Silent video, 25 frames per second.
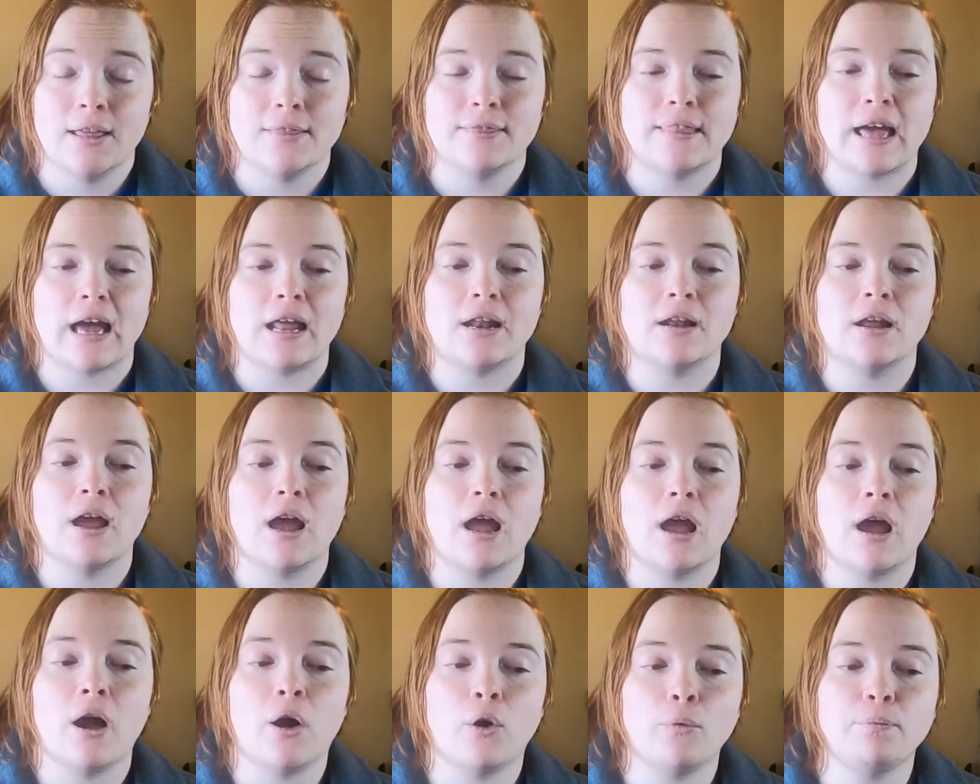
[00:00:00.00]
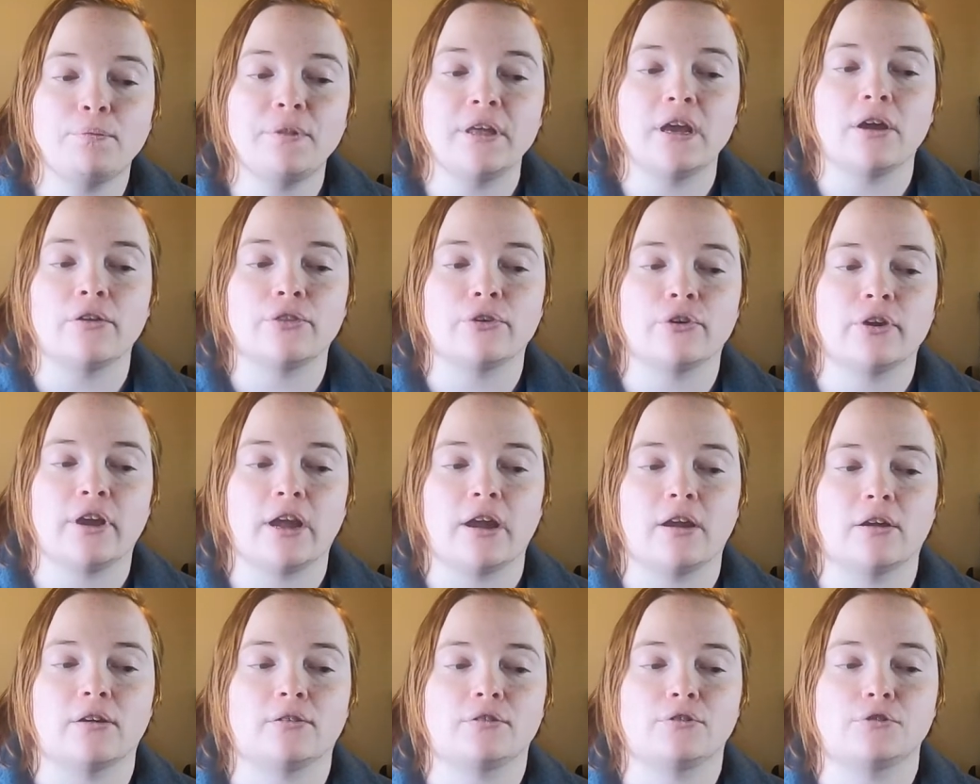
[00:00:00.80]
that helped the other
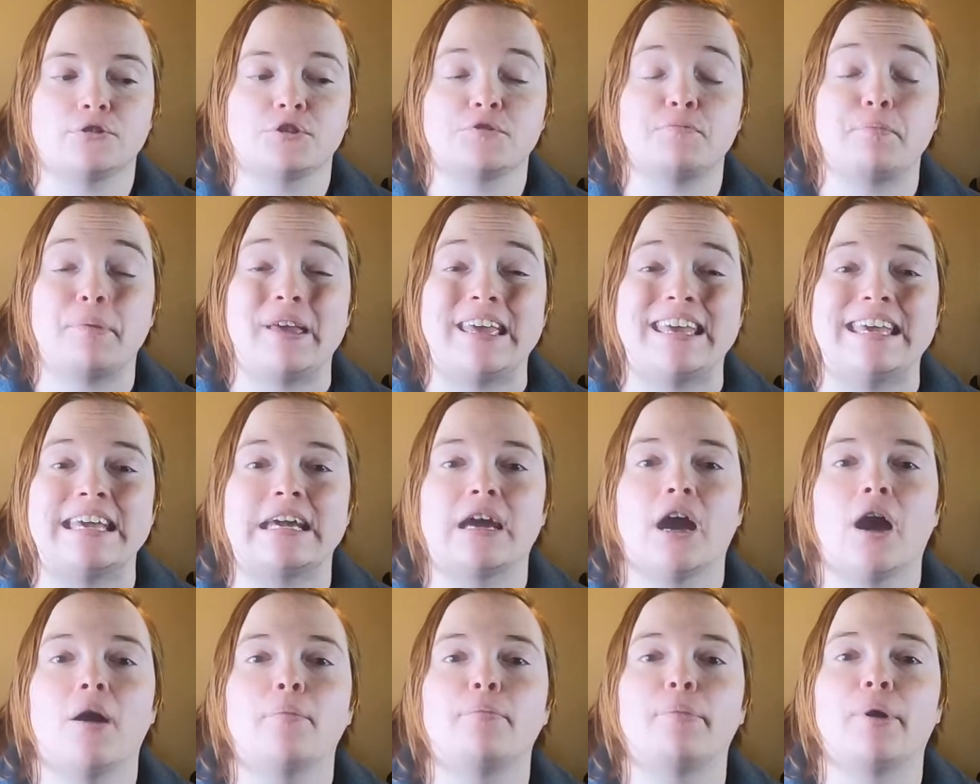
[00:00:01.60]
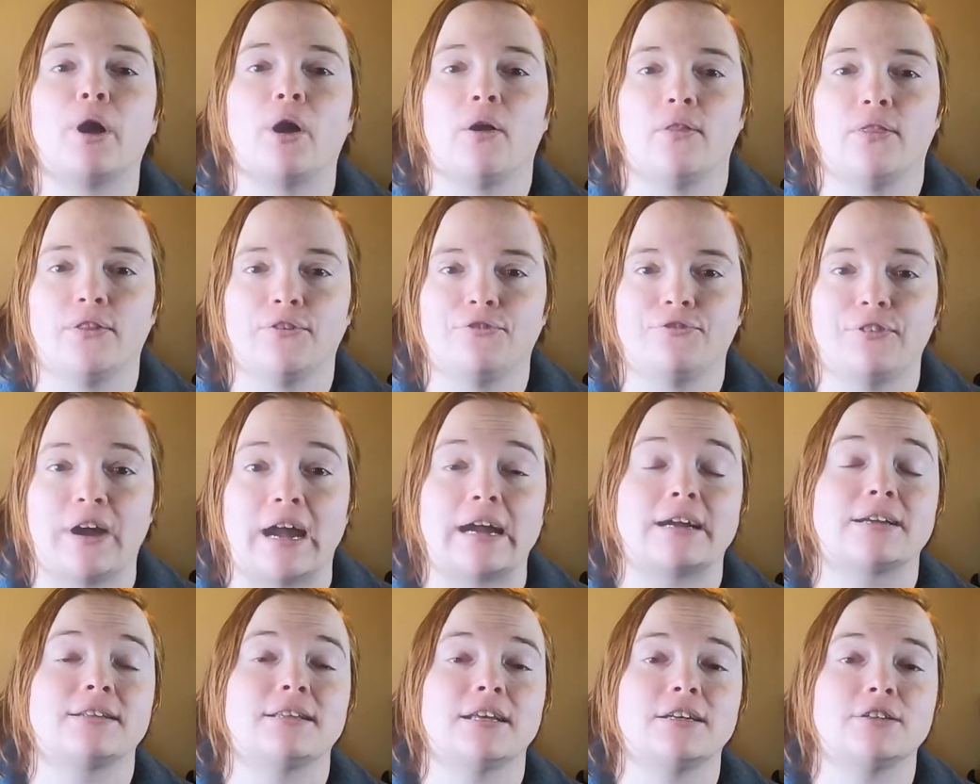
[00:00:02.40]
characters pick up on the
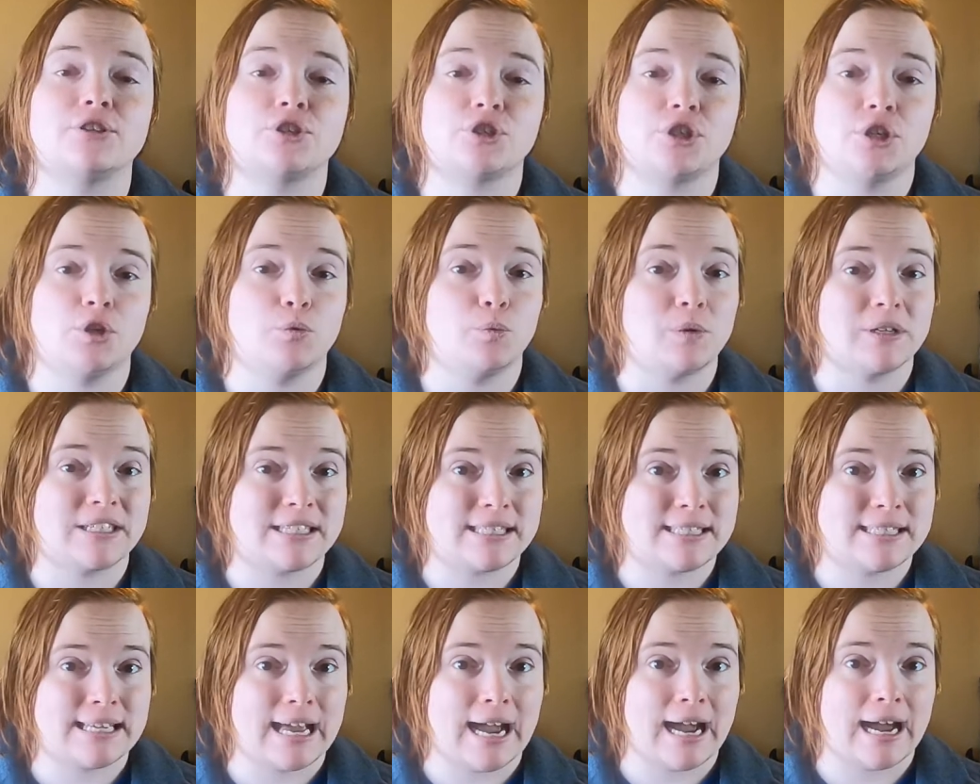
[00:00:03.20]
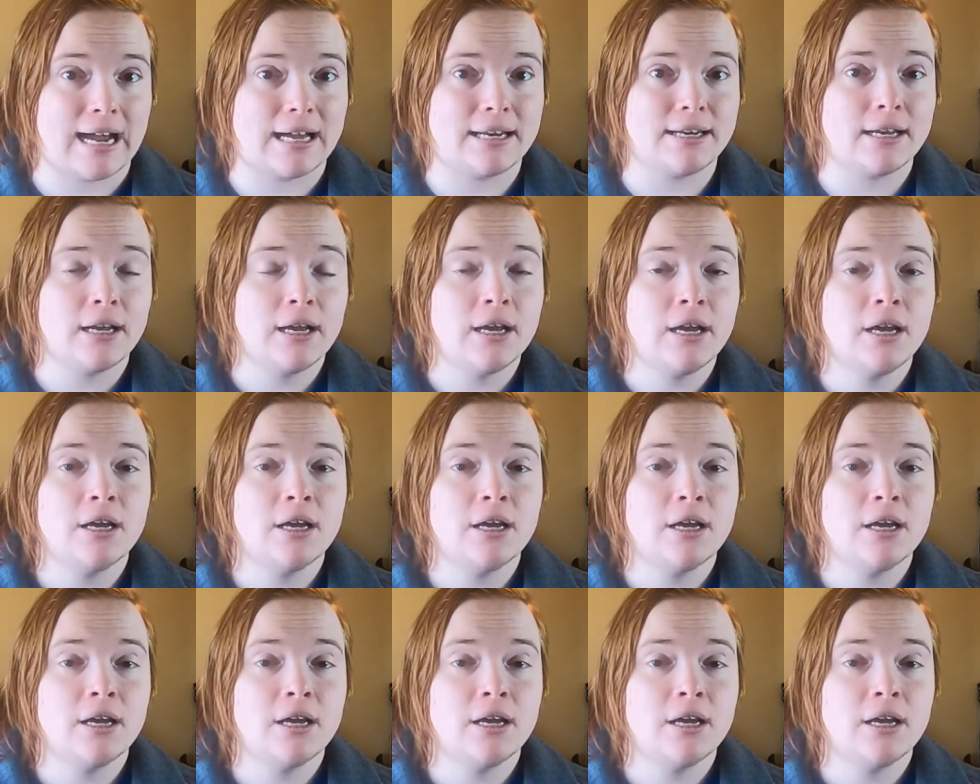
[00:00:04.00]
fact that she was sad.